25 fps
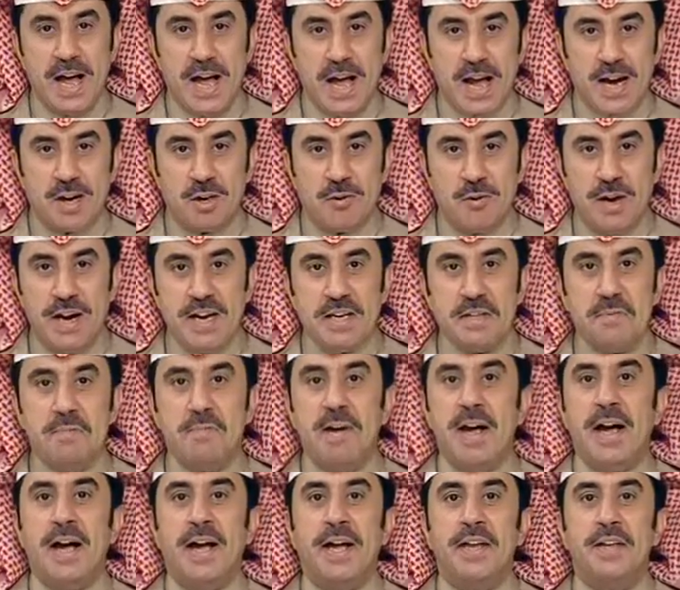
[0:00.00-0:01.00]
A great
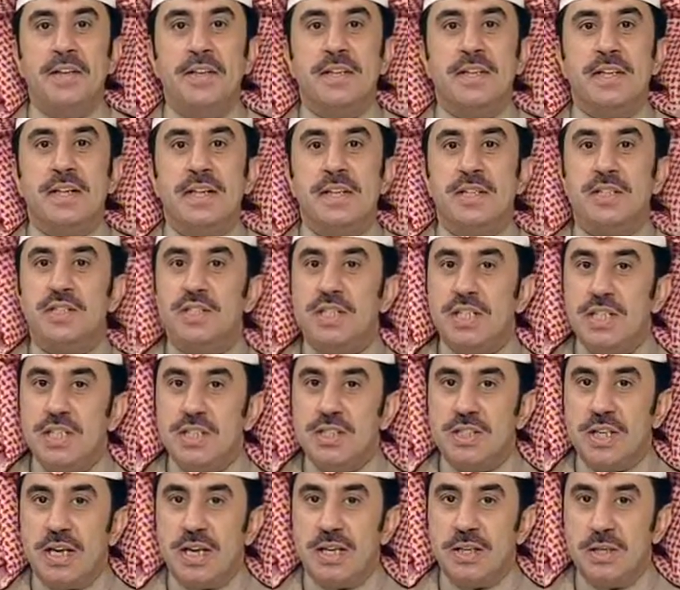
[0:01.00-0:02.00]
man
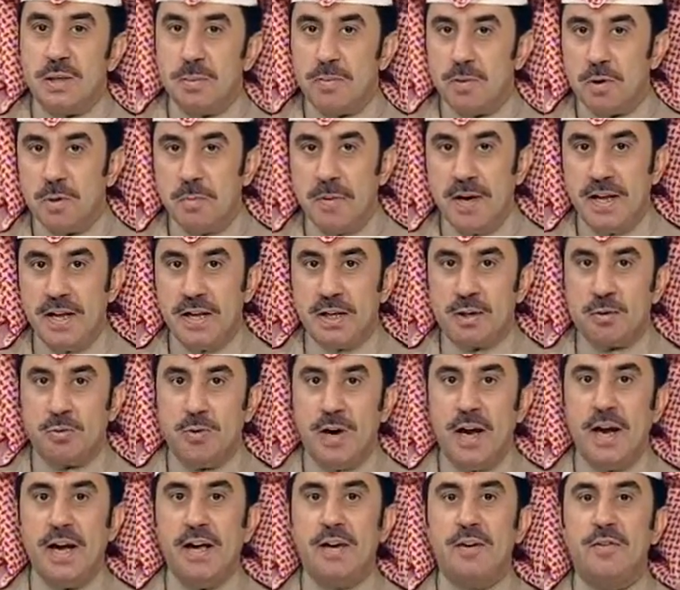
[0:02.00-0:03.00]
sees a diplomatic
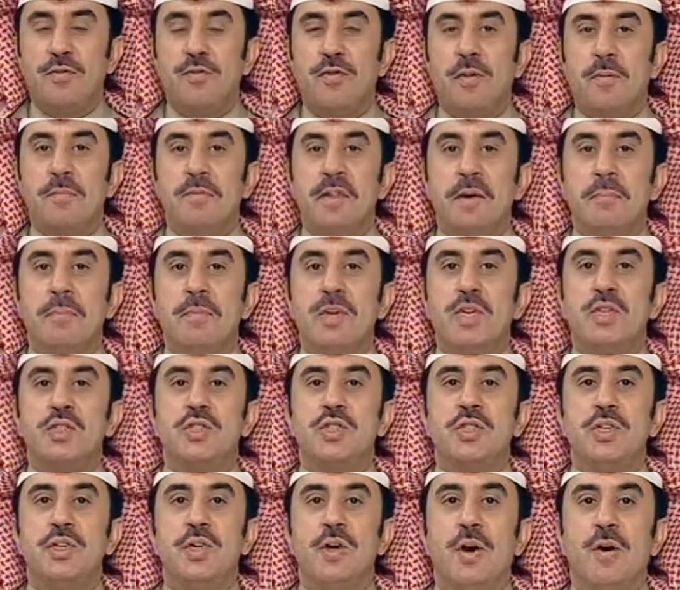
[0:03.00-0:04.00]
rank from the
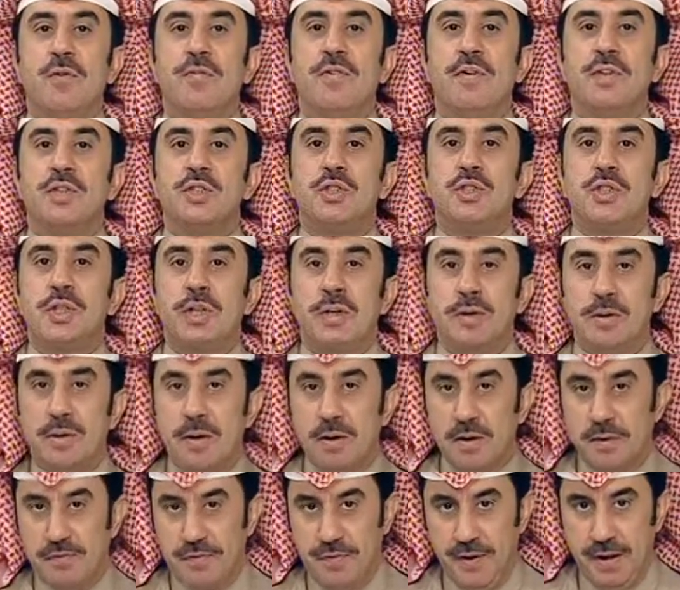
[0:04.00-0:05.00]
Ministry of
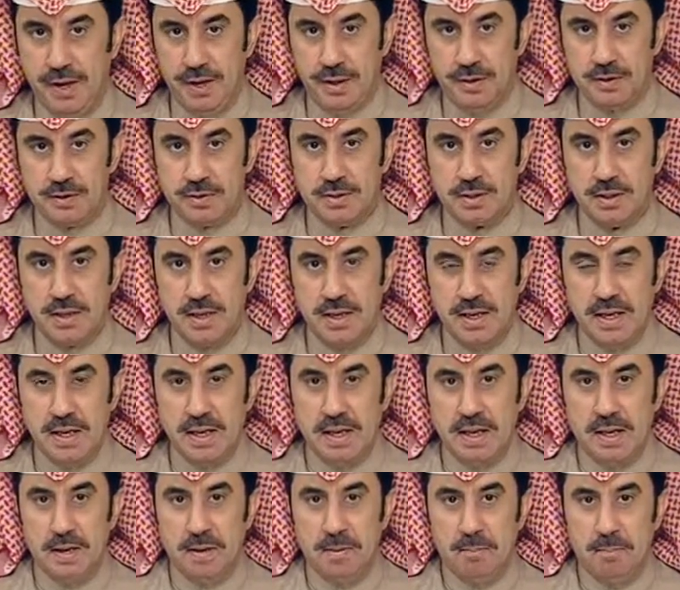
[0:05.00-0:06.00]
External Affairs.
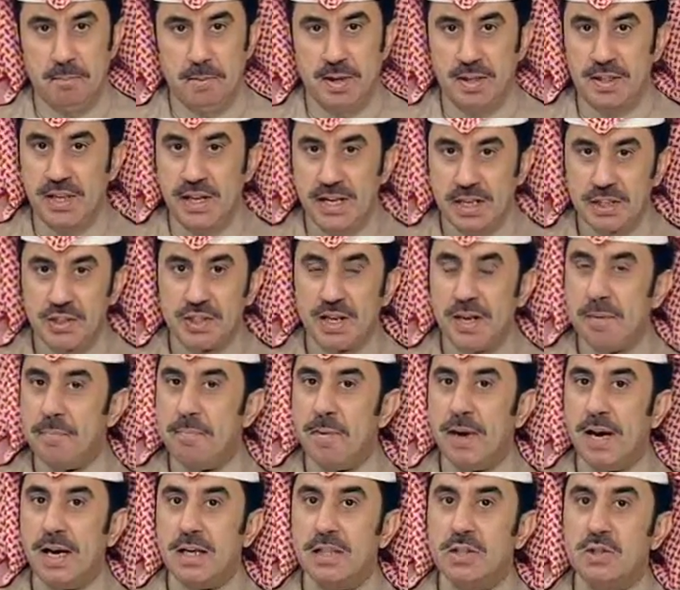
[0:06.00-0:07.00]
But his
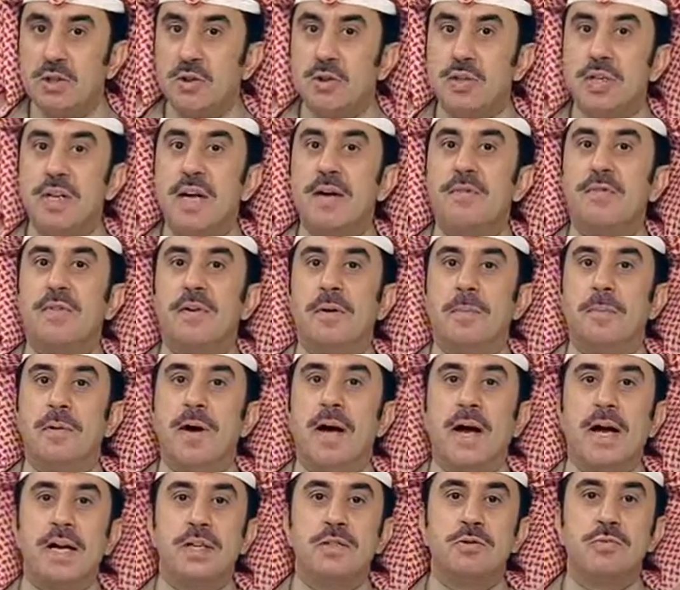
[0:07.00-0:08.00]
impact could never
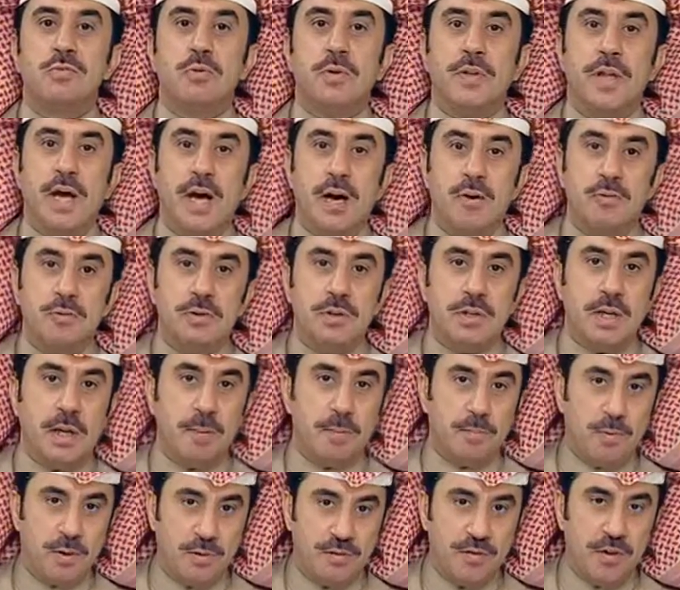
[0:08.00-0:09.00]
pass without
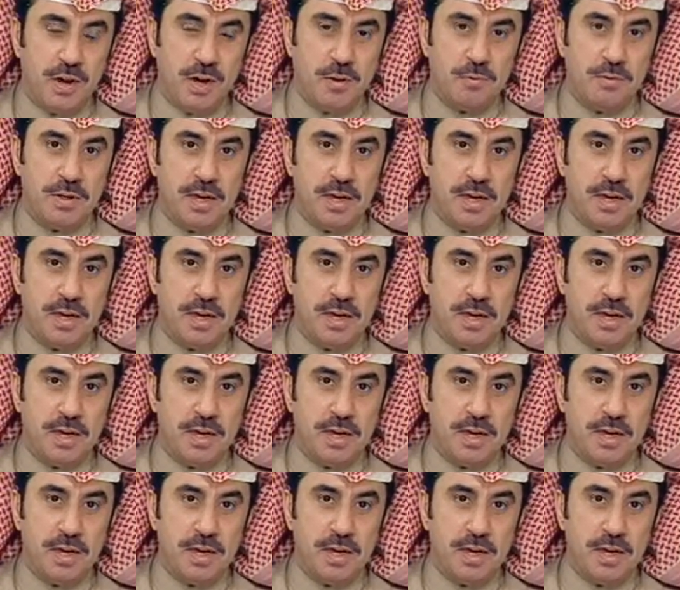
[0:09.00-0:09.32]
a profound